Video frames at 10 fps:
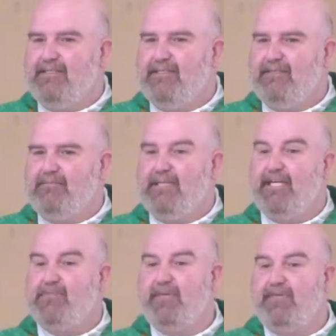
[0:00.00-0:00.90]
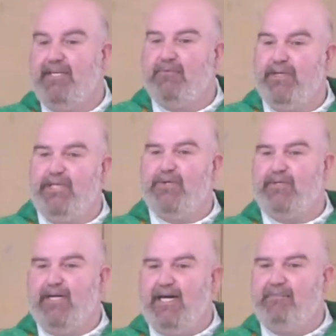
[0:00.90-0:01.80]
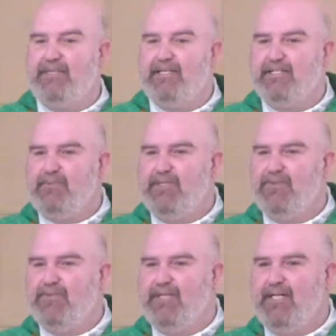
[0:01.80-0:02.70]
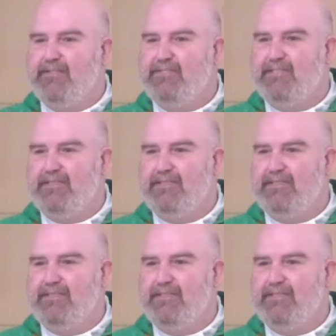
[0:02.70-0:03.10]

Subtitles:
Because we think we know God because we know theology.